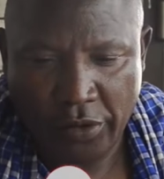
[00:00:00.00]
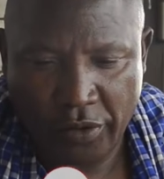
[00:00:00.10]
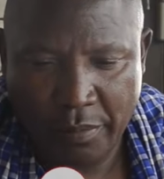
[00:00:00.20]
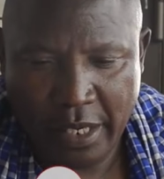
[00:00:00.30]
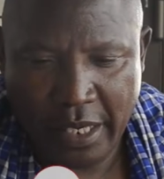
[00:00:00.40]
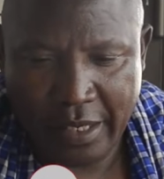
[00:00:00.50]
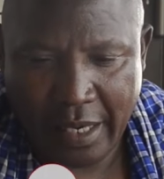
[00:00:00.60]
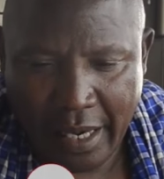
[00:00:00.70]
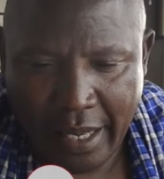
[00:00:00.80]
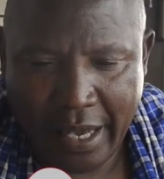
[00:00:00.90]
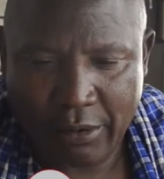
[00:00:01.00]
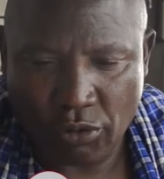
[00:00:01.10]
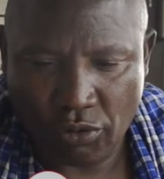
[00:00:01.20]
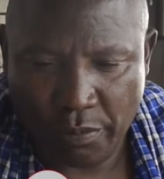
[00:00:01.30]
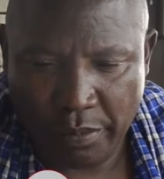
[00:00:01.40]
zimeendelea
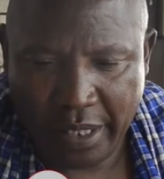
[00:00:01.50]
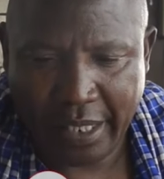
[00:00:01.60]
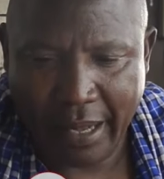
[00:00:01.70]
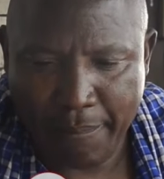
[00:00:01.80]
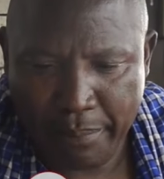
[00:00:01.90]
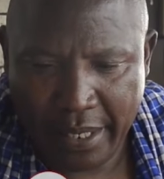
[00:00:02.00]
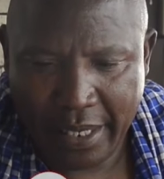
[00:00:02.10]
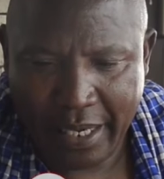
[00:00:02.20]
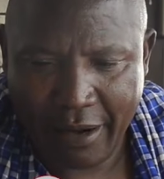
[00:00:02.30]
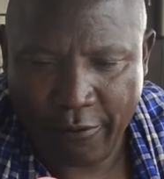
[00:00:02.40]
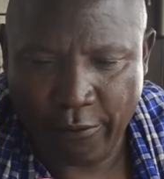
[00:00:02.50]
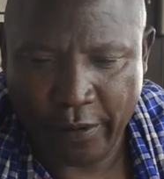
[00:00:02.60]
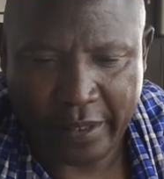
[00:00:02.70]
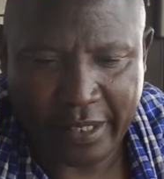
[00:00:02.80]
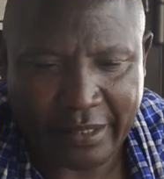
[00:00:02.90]
kutumika bila
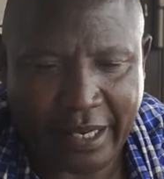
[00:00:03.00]
kufuatia